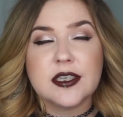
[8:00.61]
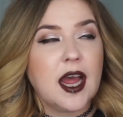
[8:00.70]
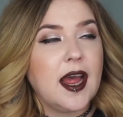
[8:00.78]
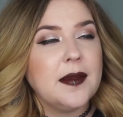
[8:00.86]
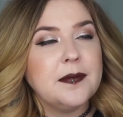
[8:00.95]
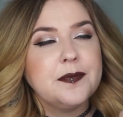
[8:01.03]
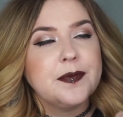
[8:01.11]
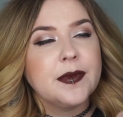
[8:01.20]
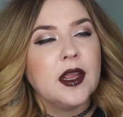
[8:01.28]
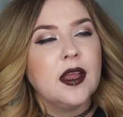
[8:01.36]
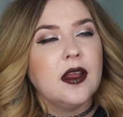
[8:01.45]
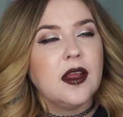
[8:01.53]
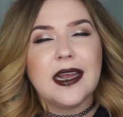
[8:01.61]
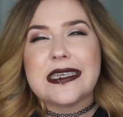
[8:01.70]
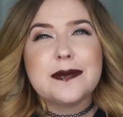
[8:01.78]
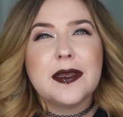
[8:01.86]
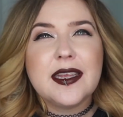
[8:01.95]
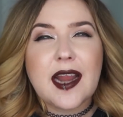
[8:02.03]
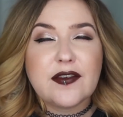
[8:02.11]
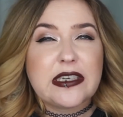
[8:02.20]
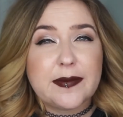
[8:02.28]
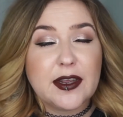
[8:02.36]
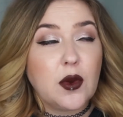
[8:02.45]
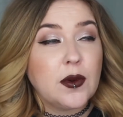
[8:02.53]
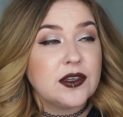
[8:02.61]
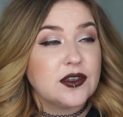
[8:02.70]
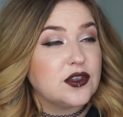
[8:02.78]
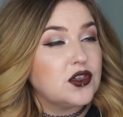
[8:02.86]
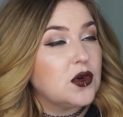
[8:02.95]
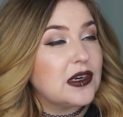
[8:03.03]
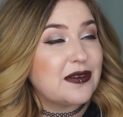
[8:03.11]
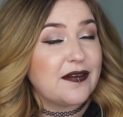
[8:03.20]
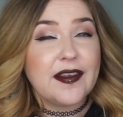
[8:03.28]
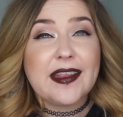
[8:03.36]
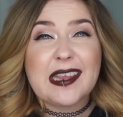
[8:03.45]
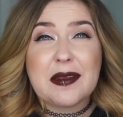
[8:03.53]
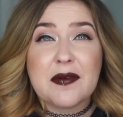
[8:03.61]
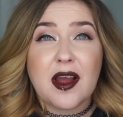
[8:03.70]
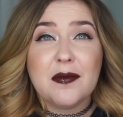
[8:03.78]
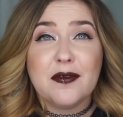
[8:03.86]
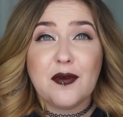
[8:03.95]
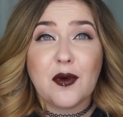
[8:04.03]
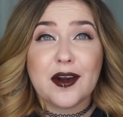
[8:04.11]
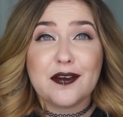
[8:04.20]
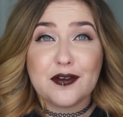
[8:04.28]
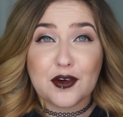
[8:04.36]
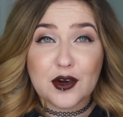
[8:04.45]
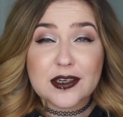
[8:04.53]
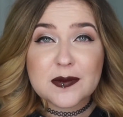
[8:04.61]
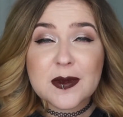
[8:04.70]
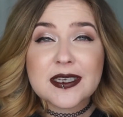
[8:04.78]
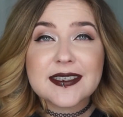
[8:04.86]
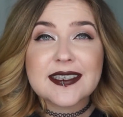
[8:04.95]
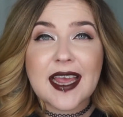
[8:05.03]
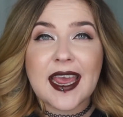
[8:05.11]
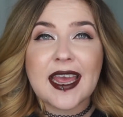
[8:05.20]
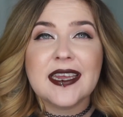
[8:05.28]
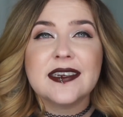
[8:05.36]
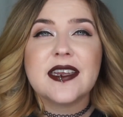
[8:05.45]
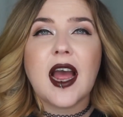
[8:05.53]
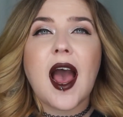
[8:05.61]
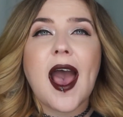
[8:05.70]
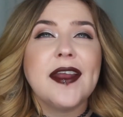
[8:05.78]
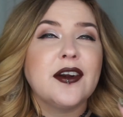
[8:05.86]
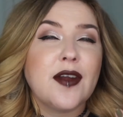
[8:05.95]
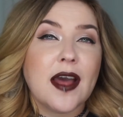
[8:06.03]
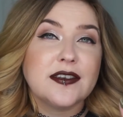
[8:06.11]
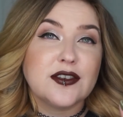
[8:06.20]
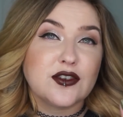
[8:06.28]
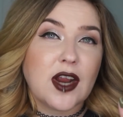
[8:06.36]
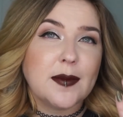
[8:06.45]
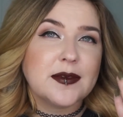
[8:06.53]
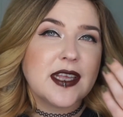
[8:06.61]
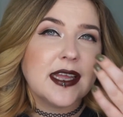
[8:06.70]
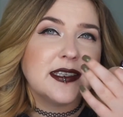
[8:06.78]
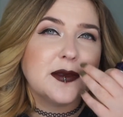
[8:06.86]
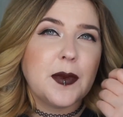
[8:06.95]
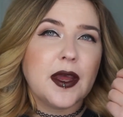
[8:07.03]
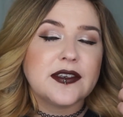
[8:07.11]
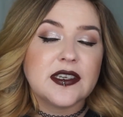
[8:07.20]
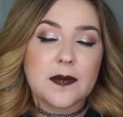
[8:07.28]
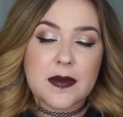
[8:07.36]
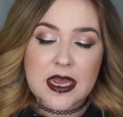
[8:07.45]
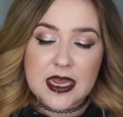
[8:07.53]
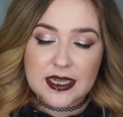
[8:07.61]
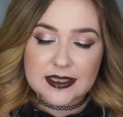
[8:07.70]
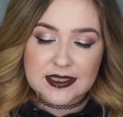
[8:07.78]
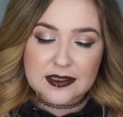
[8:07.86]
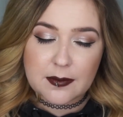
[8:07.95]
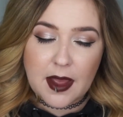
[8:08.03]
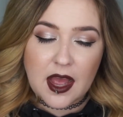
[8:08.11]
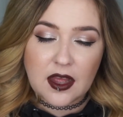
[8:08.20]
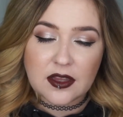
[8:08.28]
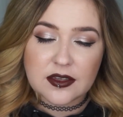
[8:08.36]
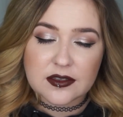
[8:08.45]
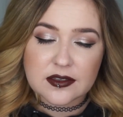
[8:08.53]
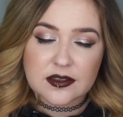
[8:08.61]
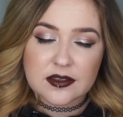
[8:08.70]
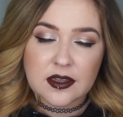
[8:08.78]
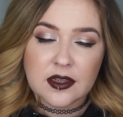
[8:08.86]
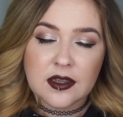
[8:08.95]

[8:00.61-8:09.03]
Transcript: time. I smell it every time I go into the store. So I finally asked my mom for it for Christmas and I don't know how to describe scents, but to me it smells